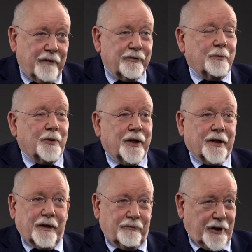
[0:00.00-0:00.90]
everybody
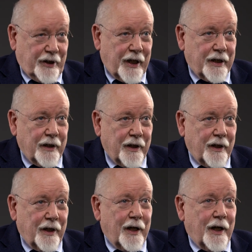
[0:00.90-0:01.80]
and every day,
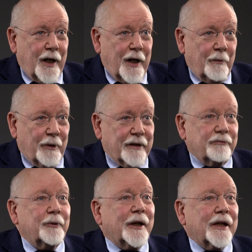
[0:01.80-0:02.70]
but
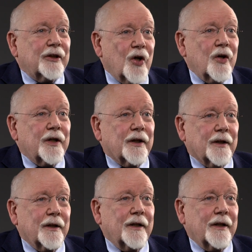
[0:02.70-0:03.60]
if we can conquer